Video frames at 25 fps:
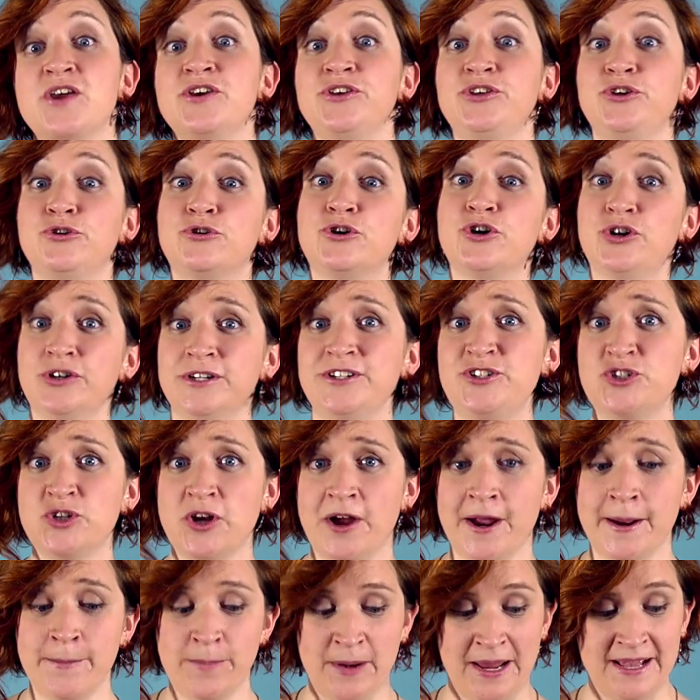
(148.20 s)
You could
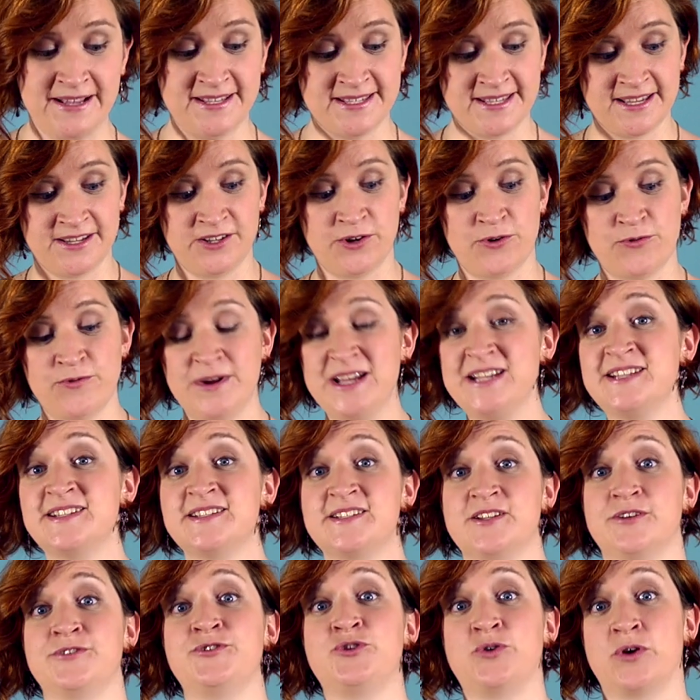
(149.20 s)
try placing your
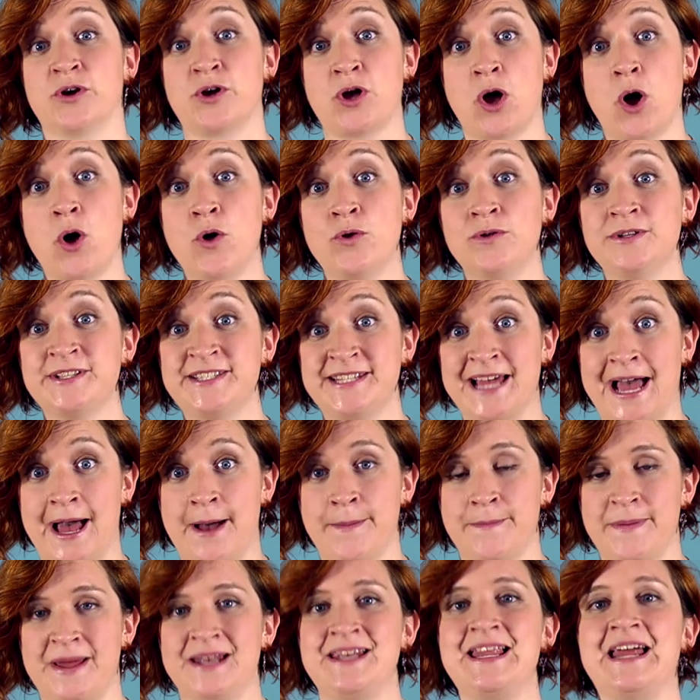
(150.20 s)
wrists under a cold
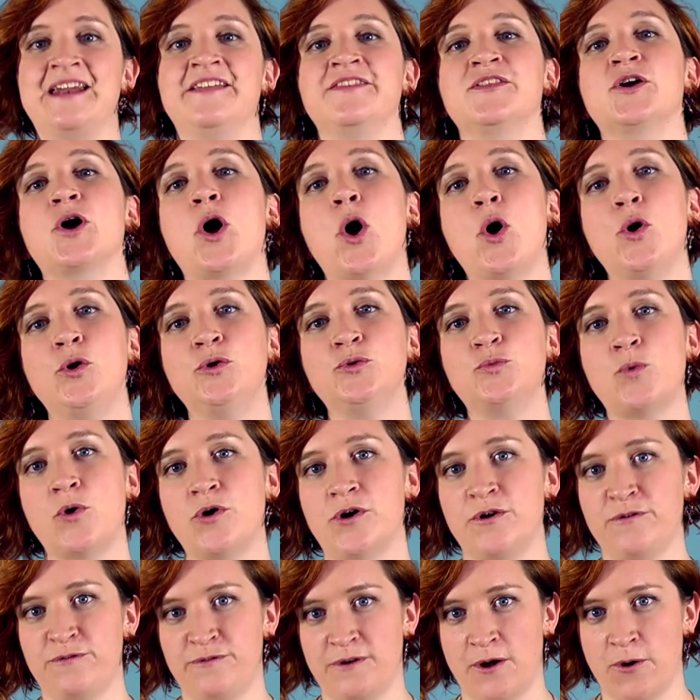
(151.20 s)
tap and letting the cold
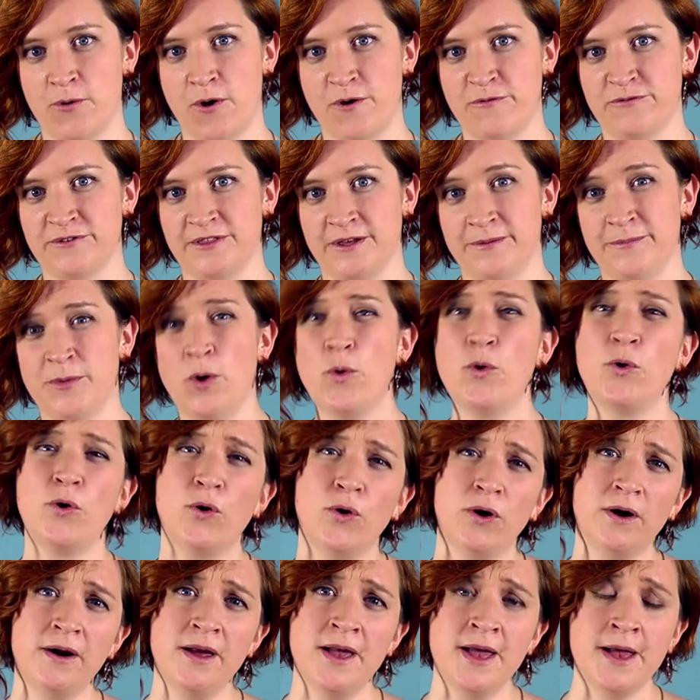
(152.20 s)
water flow over them,
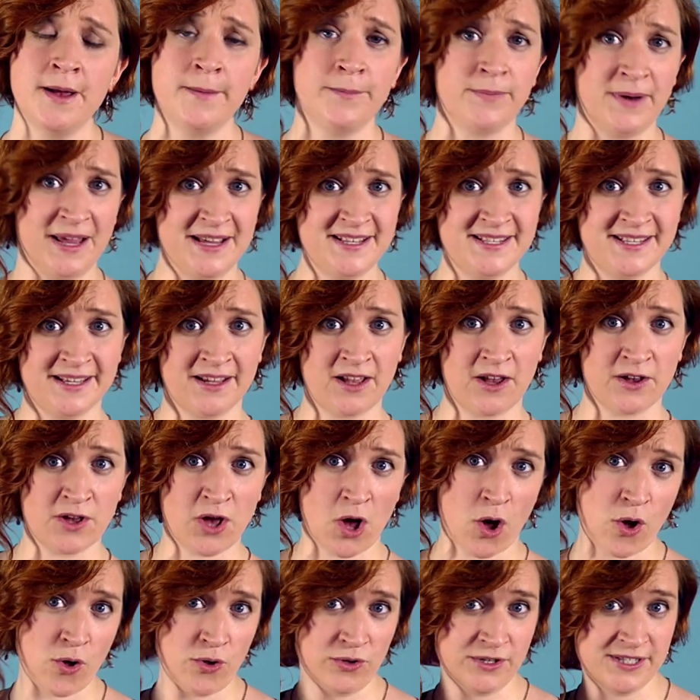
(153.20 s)
or placing a
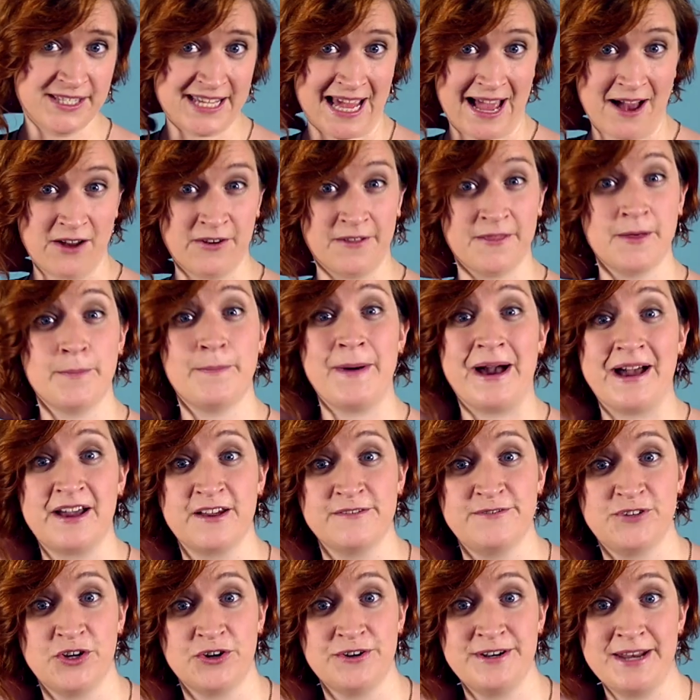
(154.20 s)
cold towel on the back
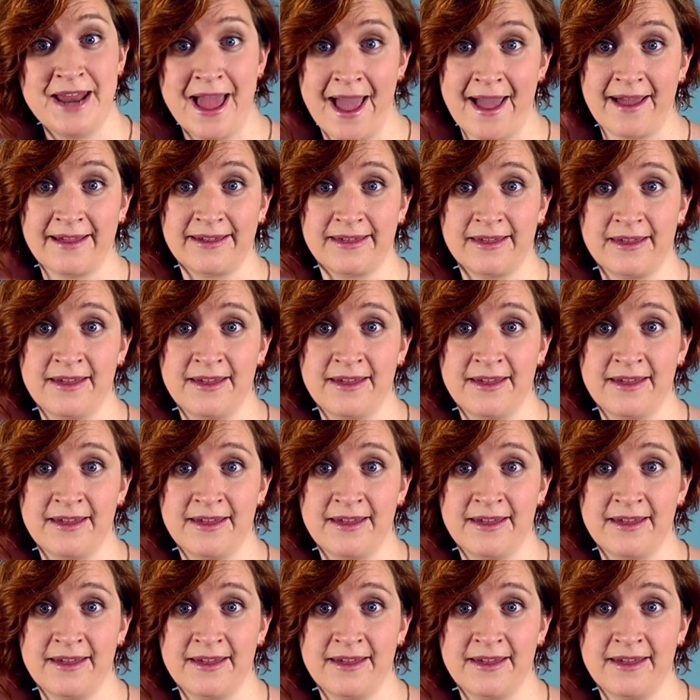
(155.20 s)
of your neck.